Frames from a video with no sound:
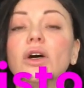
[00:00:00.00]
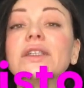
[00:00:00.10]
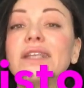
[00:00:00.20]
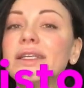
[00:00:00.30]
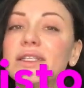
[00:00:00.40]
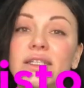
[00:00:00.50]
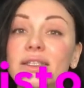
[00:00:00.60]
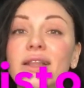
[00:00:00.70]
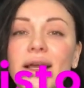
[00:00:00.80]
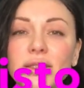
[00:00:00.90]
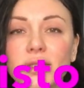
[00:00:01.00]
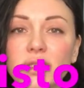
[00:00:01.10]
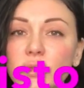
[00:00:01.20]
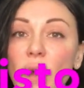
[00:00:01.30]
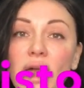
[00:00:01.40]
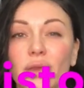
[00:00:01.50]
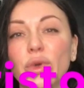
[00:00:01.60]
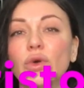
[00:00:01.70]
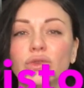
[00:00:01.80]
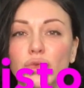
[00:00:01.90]
they didn't like this smile,
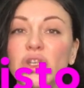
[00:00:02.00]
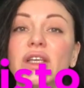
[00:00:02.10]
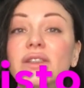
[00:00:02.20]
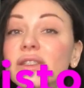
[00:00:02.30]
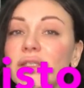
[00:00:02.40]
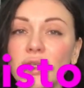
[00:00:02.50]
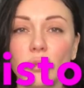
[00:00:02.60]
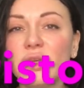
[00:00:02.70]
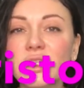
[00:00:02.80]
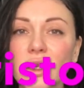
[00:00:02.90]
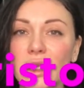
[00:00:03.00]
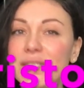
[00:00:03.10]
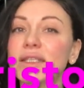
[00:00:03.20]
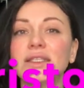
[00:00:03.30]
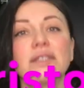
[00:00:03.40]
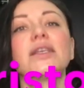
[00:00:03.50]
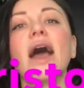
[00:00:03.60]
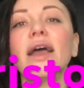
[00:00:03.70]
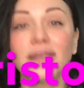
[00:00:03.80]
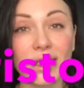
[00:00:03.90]
because we can see immediately that this
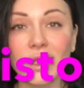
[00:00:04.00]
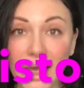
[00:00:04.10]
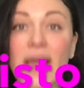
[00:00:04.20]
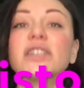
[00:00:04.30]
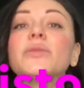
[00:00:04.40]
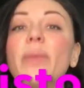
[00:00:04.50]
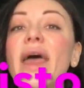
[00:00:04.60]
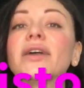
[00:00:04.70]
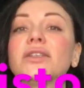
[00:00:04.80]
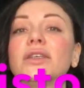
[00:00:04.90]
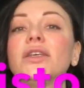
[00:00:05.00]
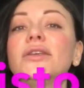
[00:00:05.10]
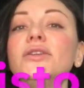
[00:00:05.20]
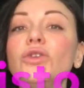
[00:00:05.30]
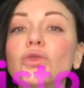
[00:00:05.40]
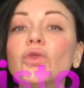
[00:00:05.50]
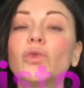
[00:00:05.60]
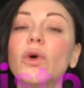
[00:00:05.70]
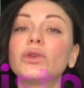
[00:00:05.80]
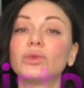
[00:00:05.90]
guy, he expects, he knew
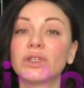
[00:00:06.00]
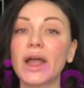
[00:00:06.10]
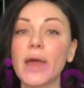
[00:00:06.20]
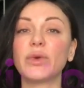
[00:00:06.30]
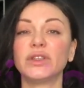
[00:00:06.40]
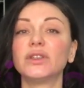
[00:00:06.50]
what will happen